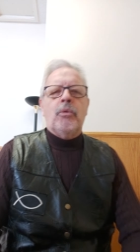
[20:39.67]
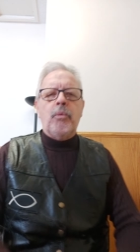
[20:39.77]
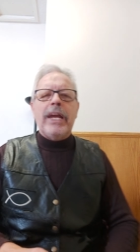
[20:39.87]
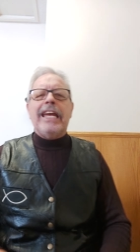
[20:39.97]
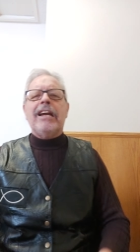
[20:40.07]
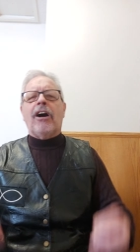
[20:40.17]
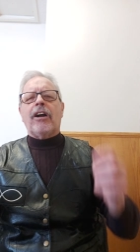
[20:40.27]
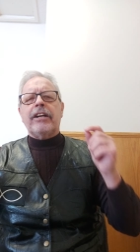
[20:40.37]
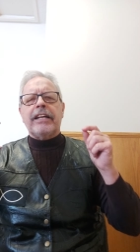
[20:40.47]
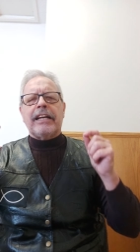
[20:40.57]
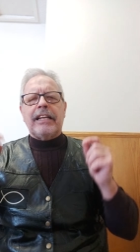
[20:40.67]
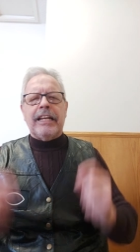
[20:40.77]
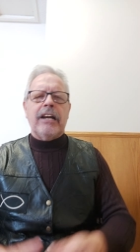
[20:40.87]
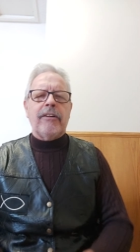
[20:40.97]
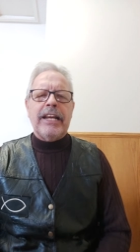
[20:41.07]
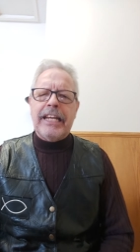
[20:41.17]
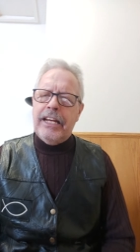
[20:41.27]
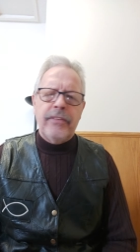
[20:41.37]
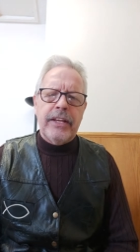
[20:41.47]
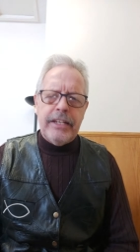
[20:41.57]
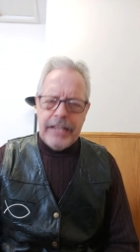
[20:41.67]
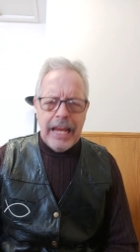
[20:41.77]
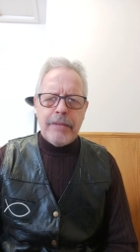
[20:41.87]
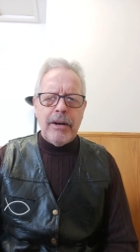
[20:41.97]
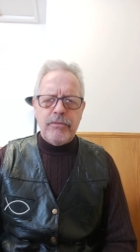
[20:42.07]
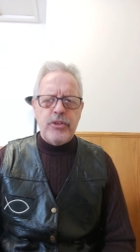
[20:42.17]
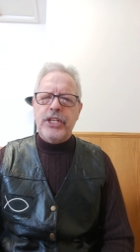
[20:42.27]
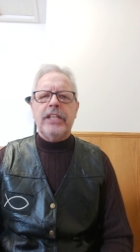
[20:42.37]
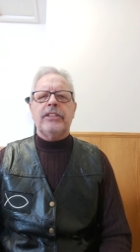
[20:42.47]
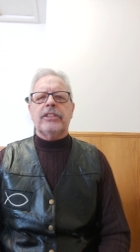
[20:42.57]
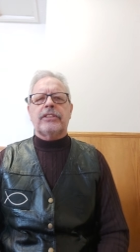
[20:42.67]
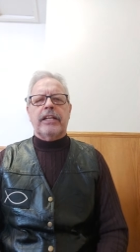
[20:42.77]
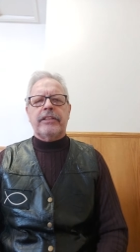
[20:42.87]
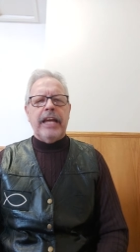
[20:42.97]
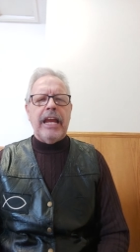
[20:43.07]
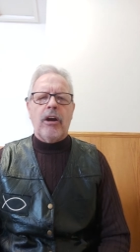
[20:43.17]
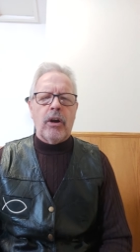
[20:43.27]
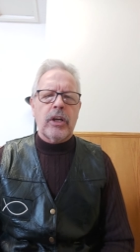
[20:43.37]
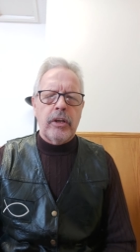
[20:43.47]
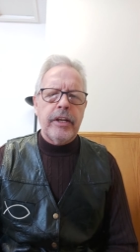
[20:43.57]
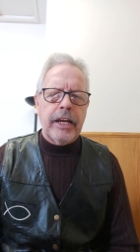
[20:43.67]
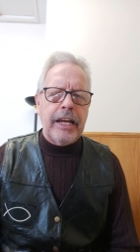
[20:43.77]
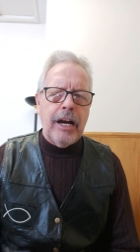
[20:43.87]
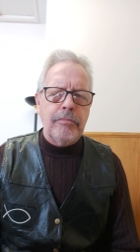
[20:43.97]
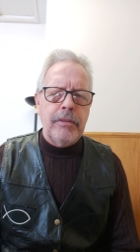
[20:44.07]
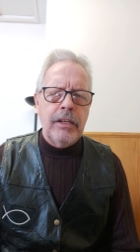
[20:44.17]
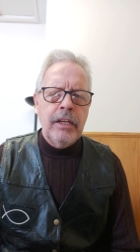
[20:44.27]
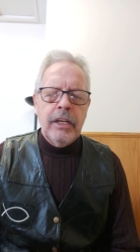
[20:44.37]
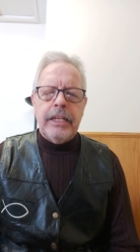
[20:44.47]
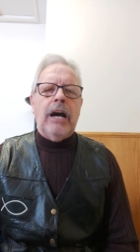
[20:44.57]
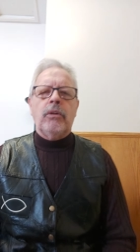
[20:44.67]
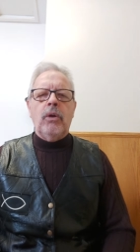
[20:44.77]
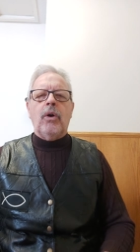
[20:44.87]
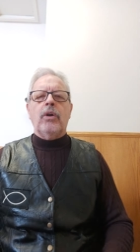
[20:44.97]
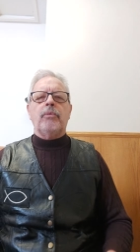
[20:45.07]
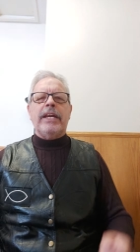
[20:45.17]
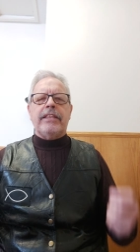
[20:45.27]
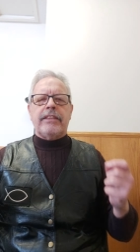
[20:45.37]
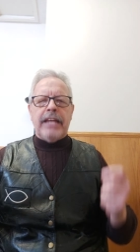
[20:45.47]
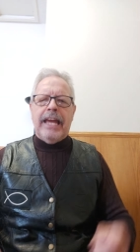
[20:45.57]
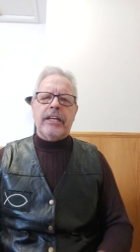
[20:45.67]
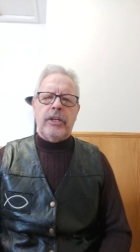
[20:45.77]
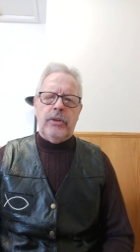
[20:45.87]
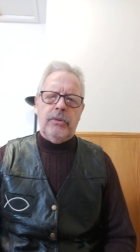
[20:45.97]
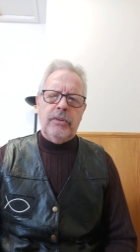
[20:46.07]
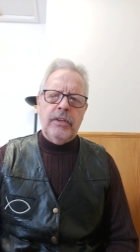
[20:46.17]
we are declaring in the name of Jesus that they are going to come. Now, Lord, we thank you